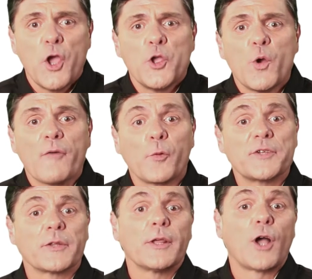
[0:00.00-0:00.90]
You have
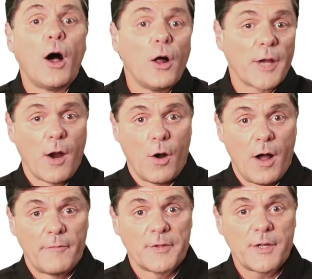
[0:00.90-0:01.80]
recently called our
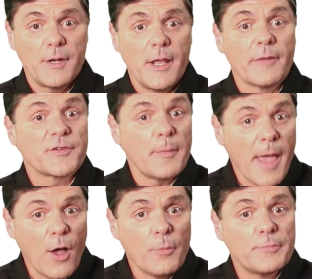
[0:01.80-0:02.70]
office in need of some
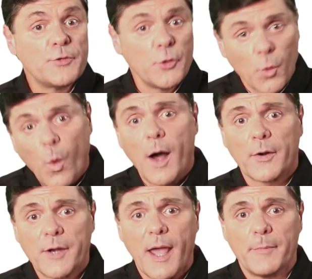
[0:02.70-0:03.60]
help due to water
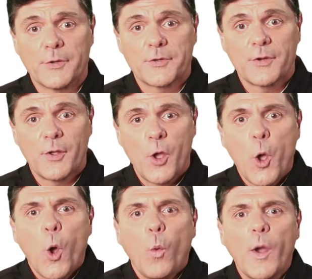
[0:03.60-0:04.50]
damage.
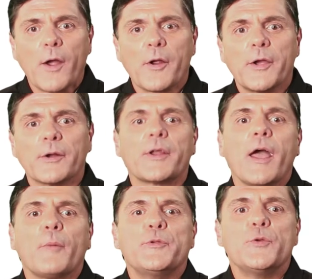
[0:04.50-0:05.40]
We are here to
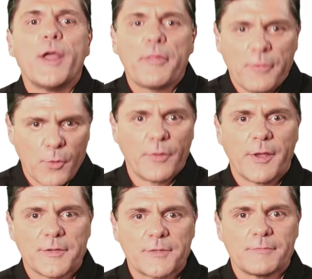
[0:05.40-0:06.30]
help you get through
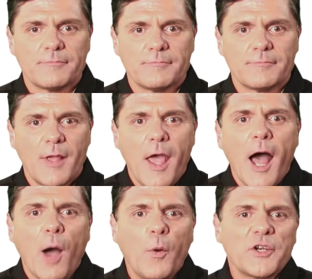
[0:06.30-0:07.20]
this.
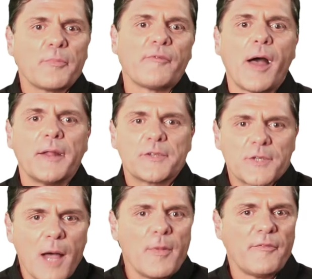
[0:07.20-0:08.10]
I want to provide
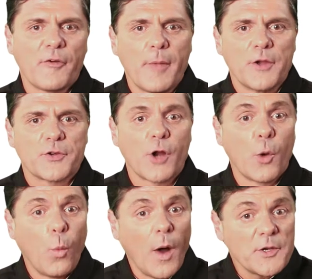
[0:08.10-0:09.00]
some information
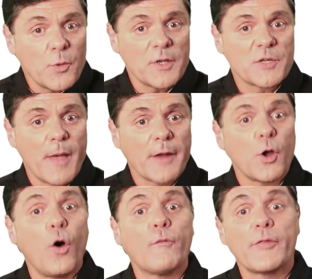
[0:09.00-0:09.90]
on what to expect
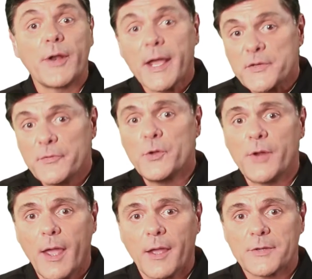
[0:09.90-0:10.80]
over the next few
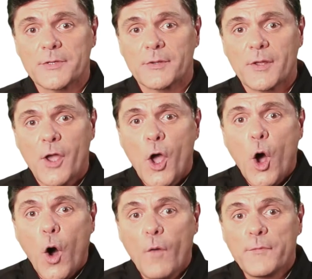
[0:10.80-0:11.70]
days.
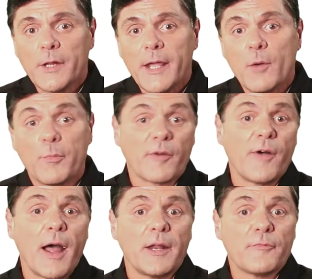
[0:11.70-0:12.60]
Hopefully, it will
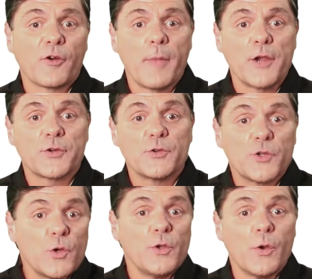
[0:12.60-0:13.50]
provide information
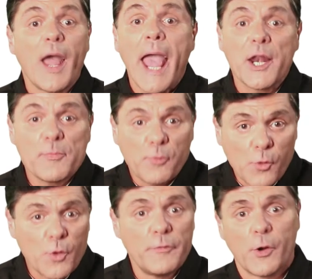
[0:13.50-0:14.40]
to you and
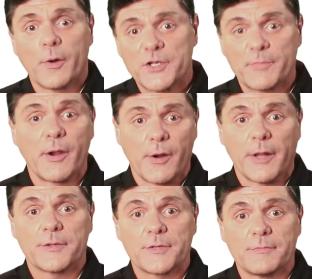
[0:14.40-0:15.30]
improve your
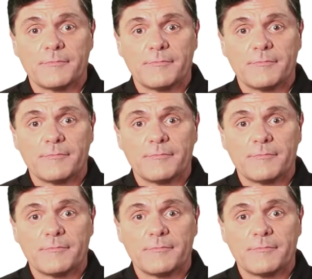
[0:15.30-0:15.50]
experience.